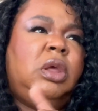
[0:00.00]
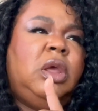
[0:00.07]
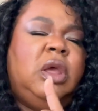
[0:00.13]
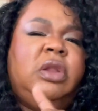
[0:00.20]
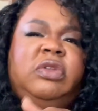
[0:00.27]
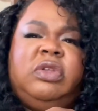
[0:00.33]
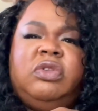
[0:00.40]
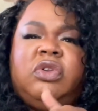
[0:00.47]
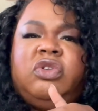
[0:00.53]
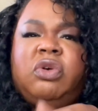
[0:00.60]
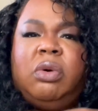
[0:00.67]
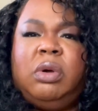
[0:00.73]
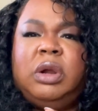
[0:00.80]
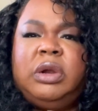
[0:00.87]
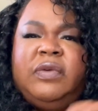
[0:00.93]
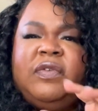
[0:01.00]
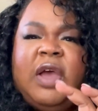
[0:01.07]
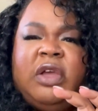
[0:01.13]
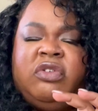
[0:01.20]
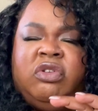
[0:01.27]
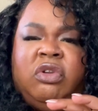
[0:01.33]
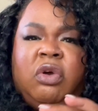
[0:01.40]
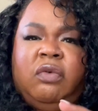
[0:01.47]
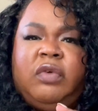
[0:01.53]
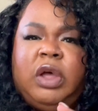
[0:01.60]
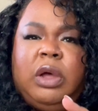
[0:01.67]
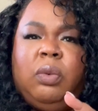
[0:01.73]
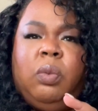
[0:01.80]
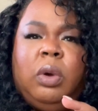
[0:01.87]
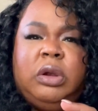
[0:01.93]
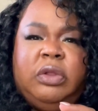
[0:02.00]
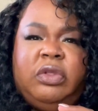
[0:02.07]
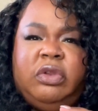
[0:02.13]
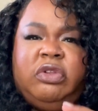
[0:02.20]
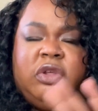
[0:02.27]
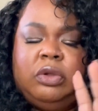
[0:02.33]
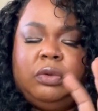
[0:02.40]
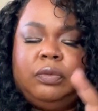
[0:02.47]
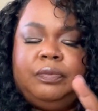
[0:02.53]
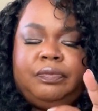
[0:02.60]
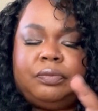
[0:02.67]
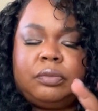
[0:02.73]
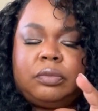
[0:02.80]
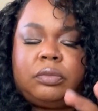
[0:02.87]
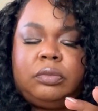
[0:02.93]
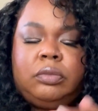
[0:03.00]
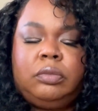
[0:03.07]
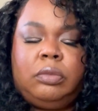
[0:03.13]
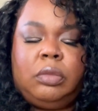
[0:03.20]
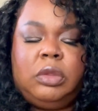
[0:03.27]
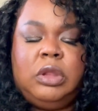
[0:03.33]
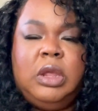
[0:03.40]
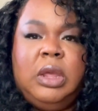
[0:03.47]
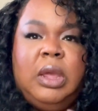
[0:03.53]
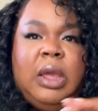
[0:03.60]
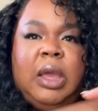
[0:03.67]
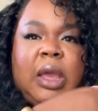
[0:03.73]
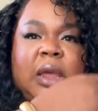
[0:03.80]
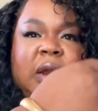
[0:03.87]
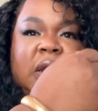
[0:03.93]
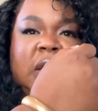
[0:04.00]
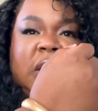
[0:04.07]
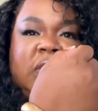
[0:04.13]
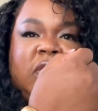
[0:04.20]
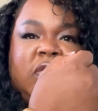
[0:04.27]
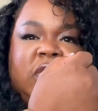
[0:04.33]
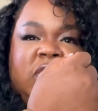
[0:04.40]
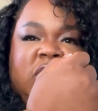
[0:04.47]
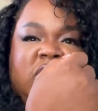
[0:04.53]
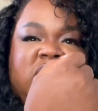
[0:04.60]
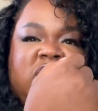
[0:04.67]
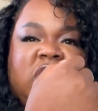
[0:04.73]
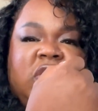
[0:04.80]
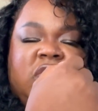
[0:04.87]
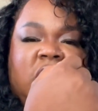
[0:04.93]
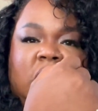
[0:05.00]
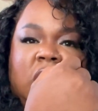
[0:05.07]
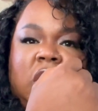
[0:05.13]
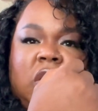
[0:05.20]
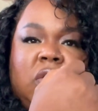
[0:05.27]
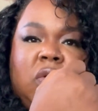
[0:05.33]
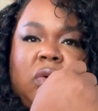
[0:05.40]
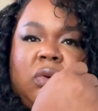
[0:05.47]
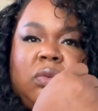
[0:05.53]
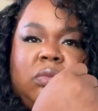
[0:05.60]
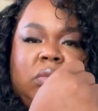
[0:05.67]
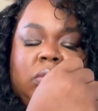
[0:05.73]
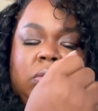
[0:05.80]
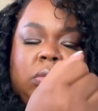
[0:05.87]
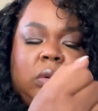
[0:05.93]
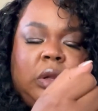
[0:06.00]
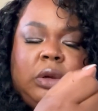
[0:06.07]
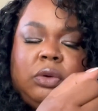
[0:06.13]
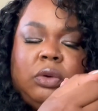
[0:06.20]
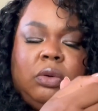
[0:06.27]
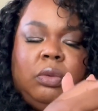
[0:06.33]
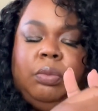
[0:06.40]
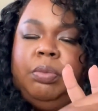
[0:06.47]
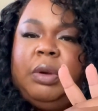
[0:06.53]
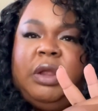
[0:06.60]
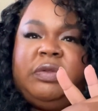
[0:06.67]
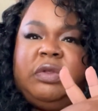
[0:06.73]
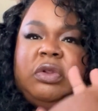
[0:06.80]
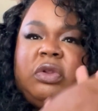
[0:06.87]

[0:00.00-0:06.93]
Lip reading: It's either Torrid or Fashion Nova, one of the two. And I think that this is just a cute little bracelet